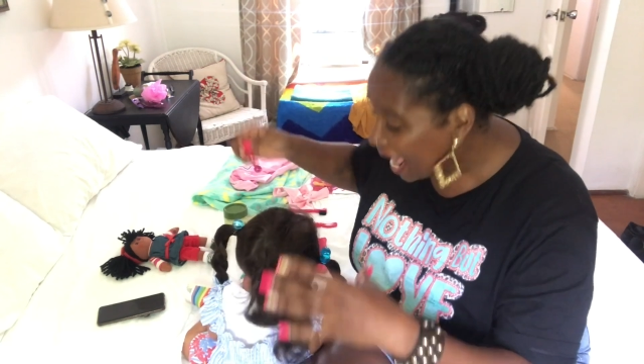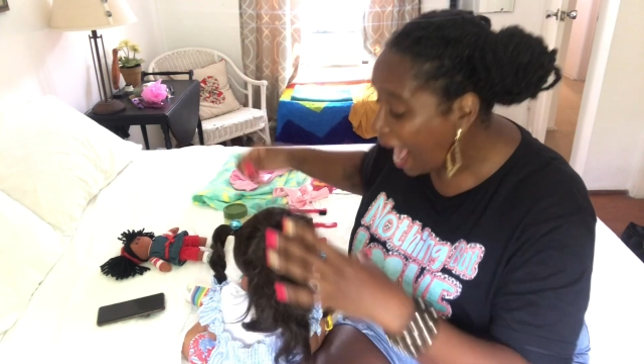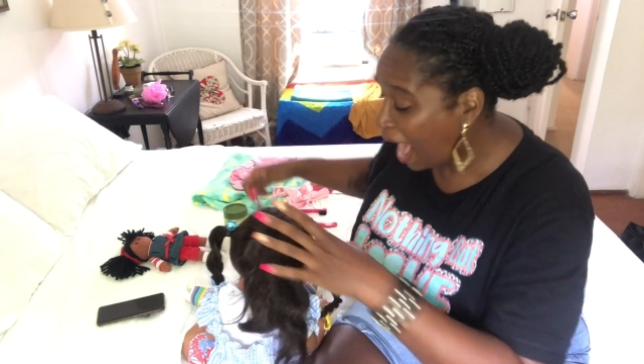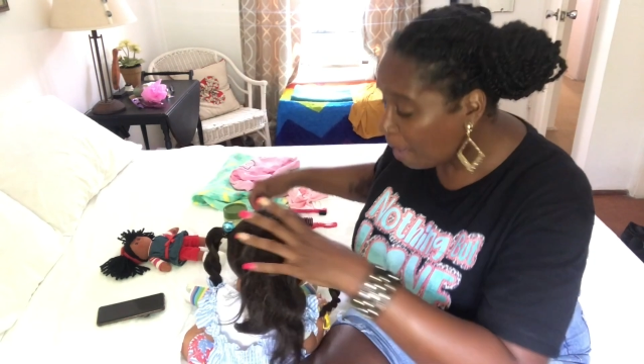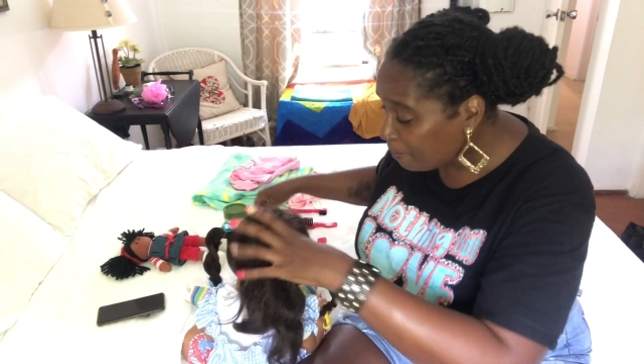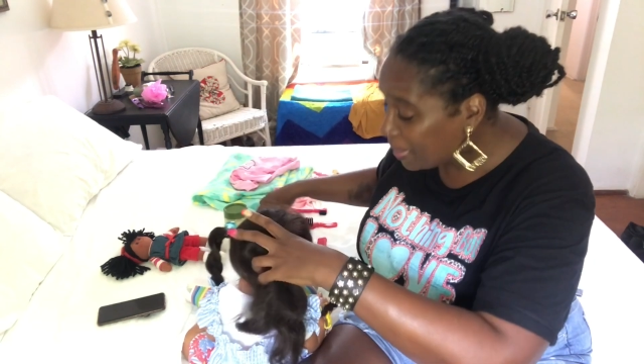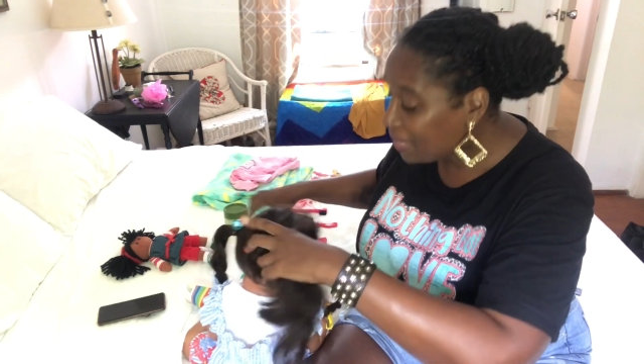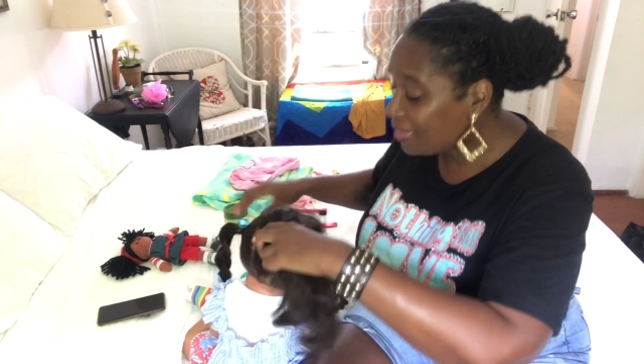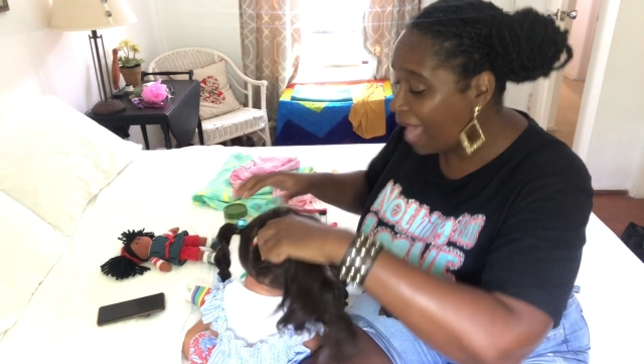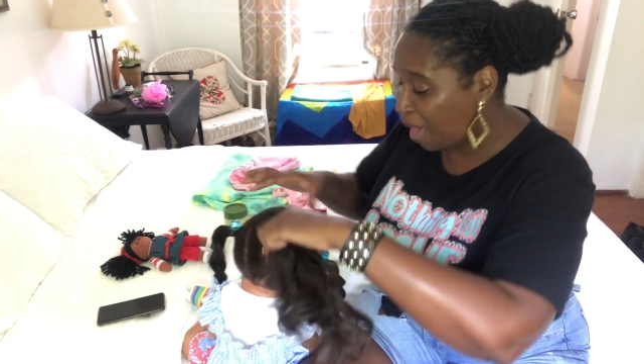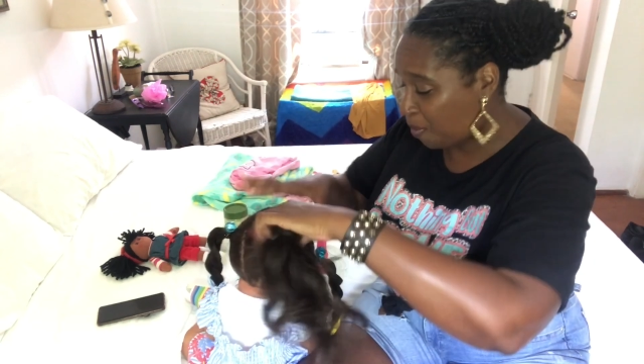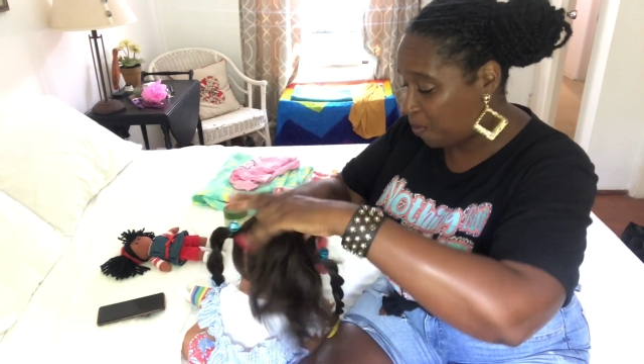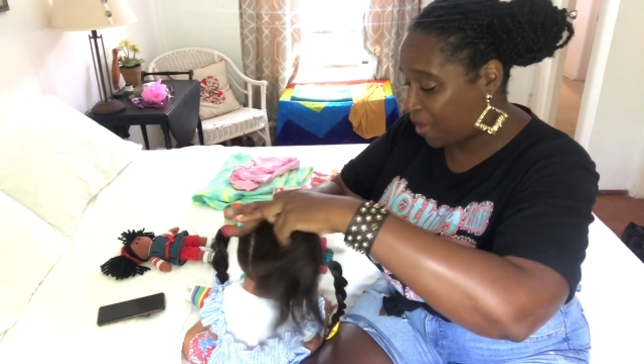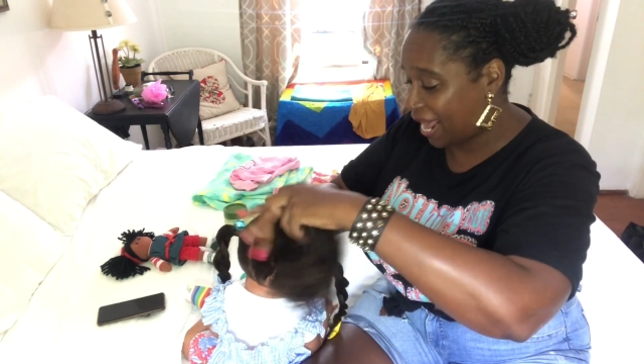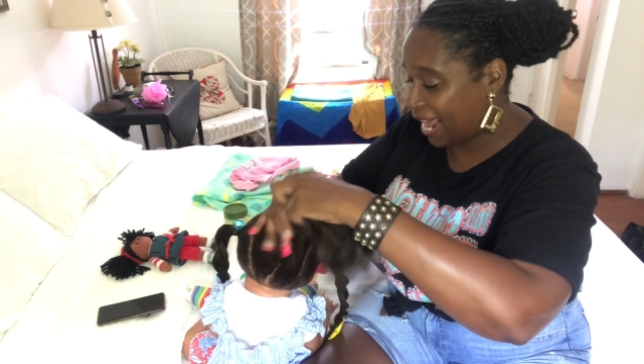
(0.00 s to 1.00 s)
happened that
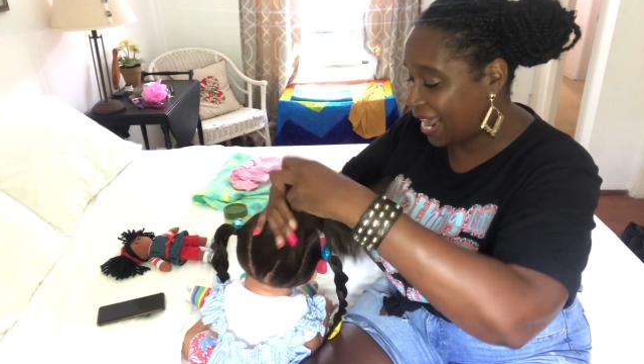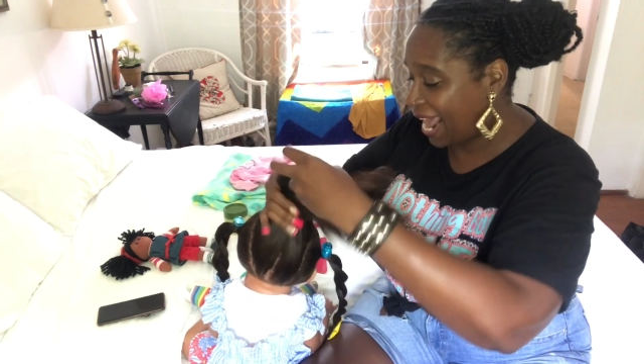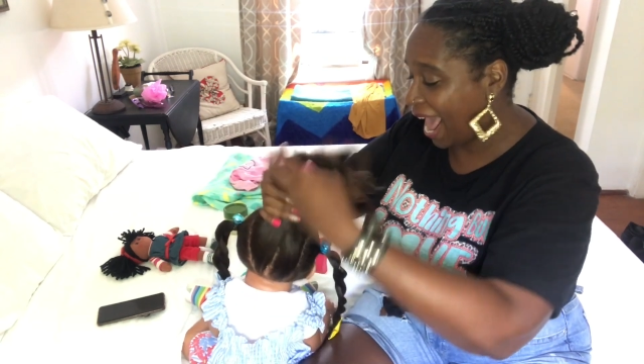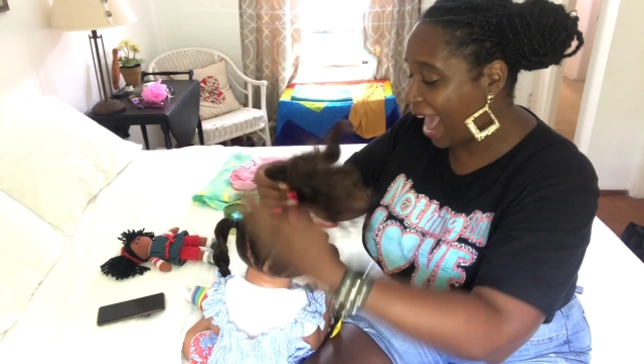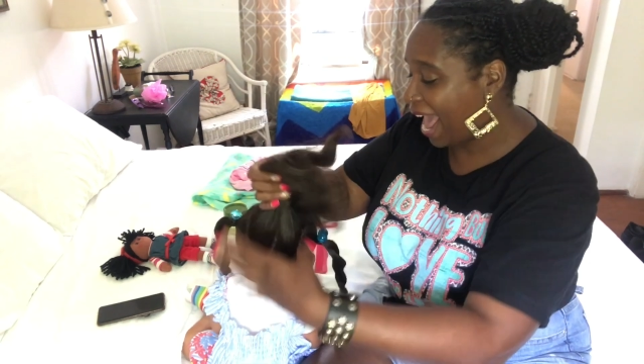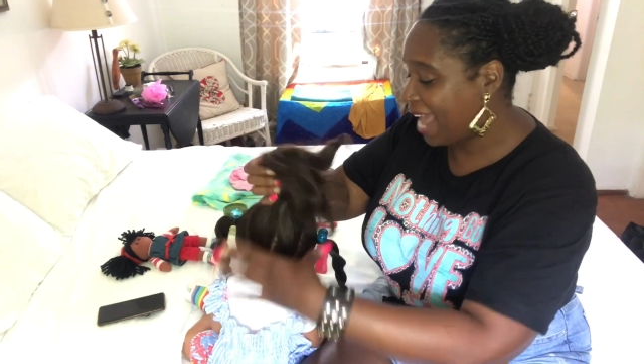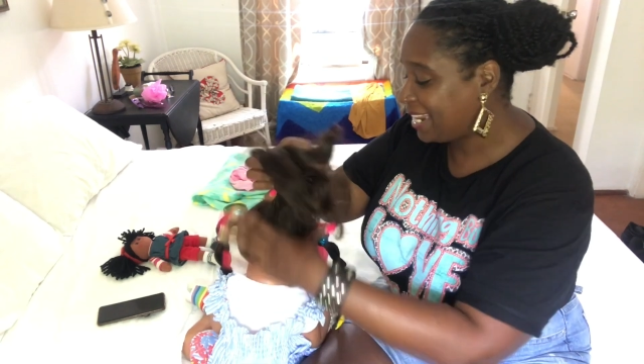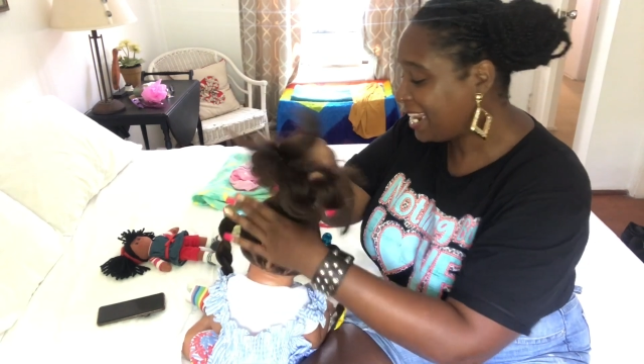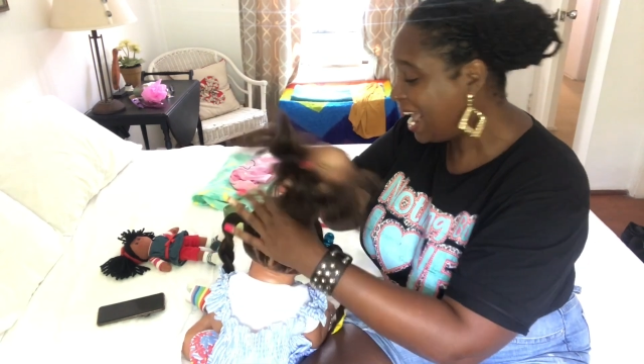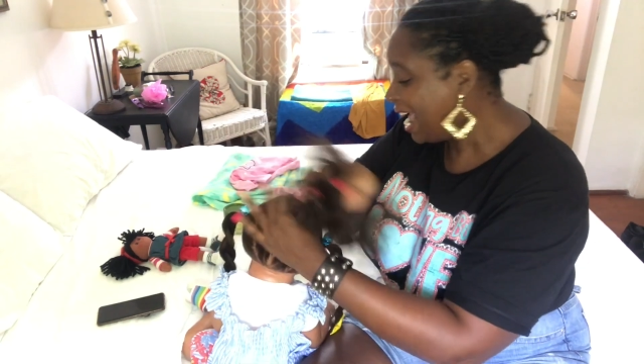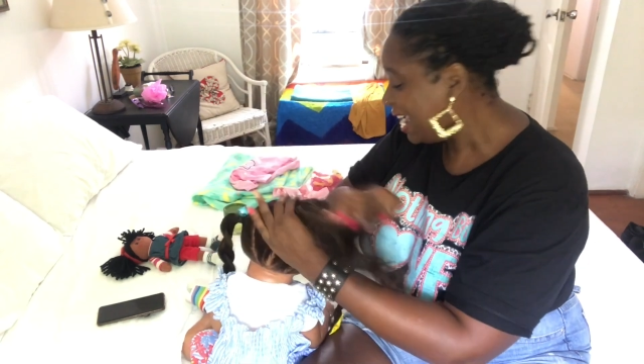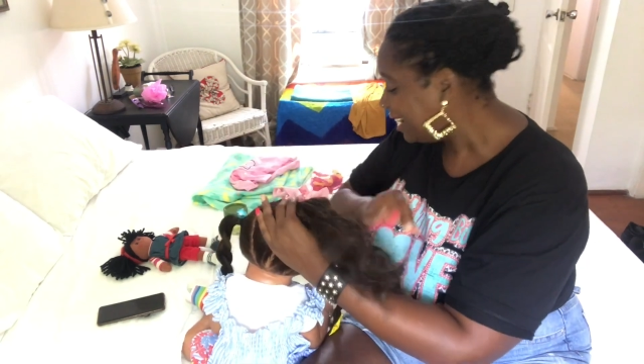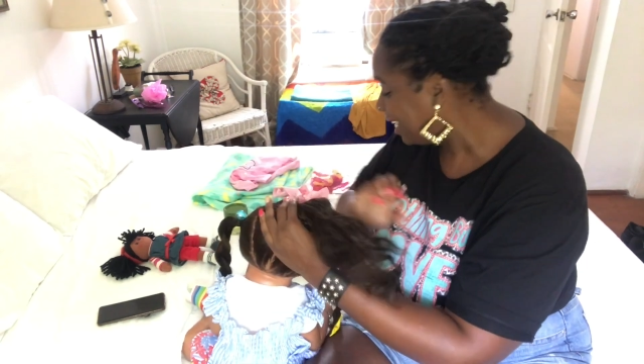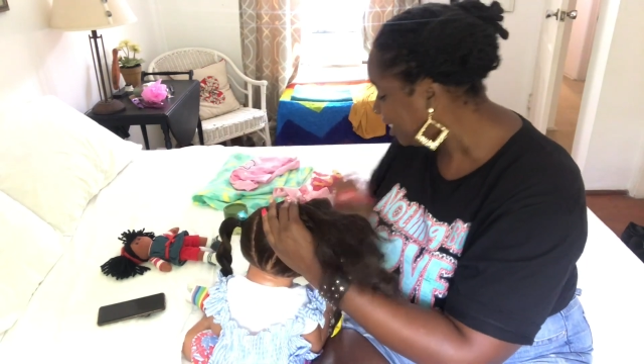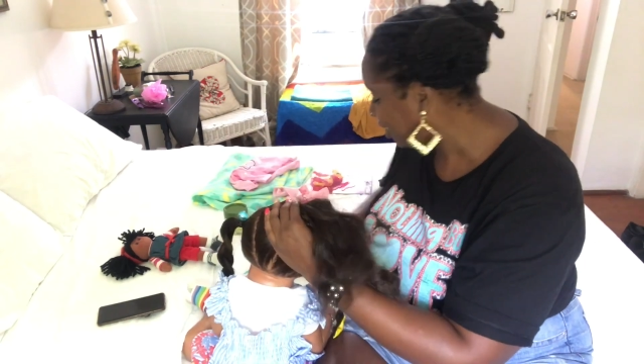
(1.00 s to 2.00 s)
way. And
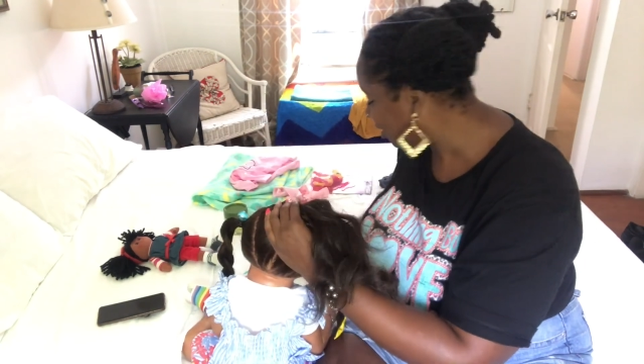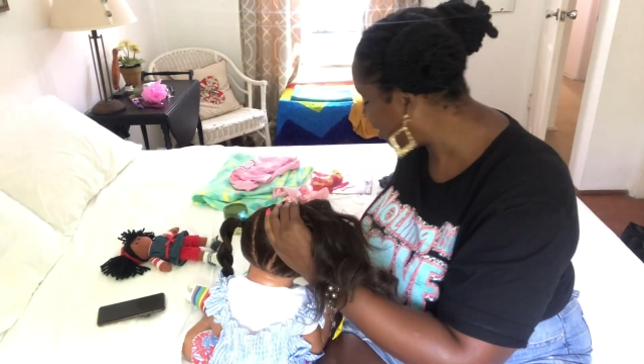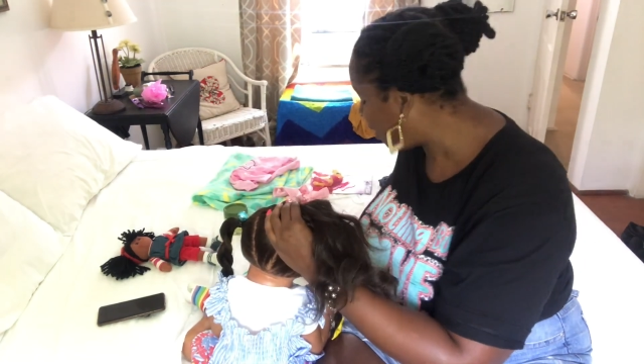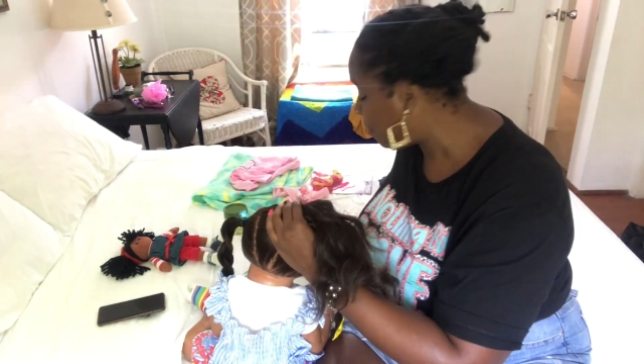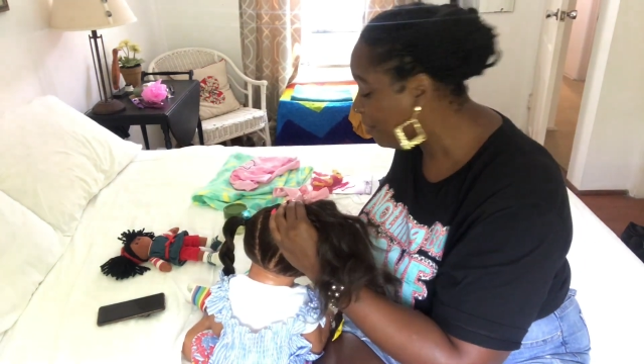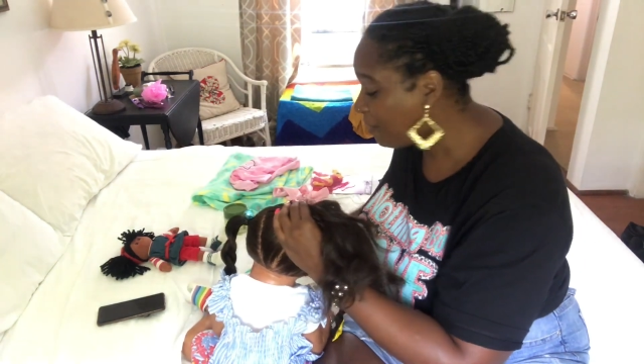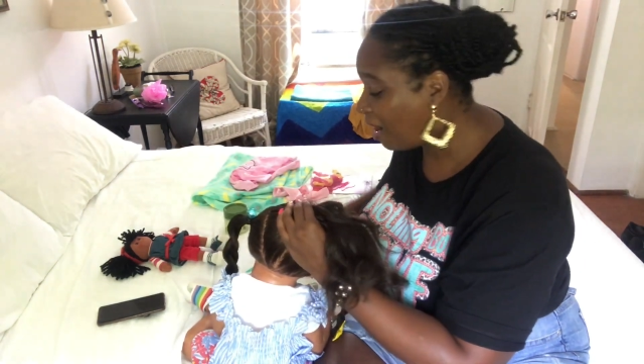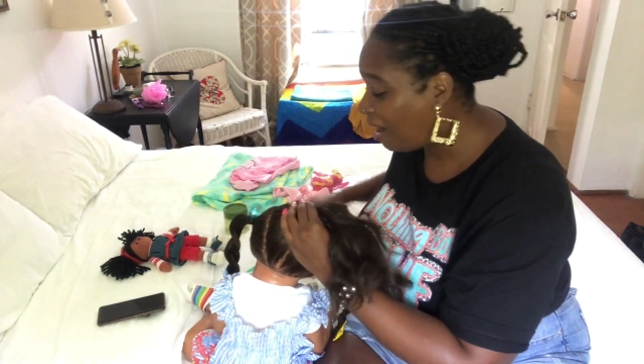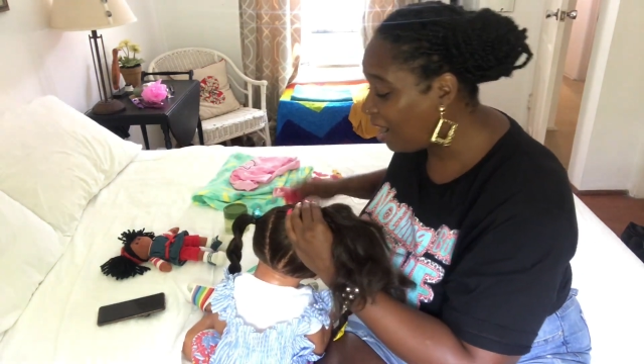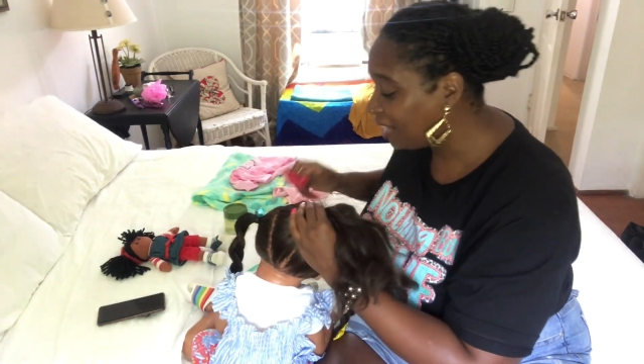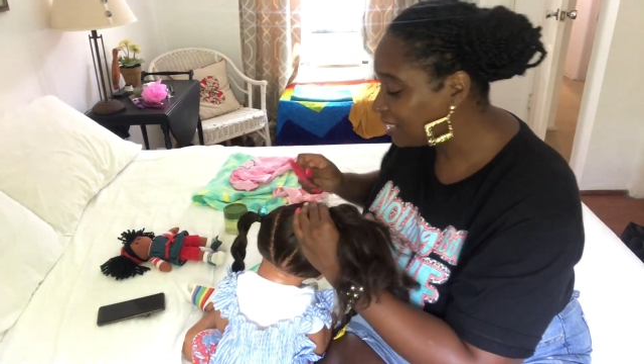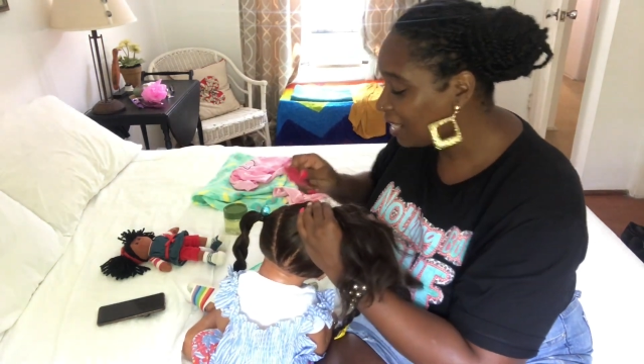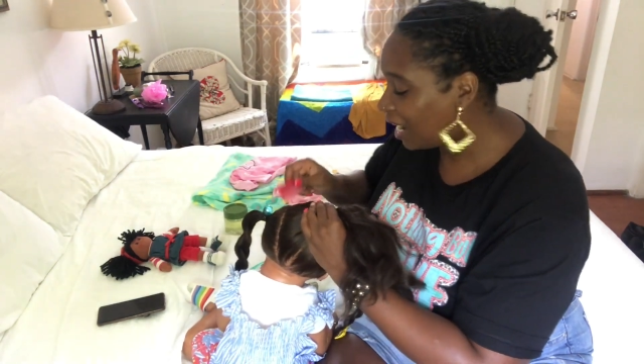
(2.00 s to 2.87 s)
that's sharing with us.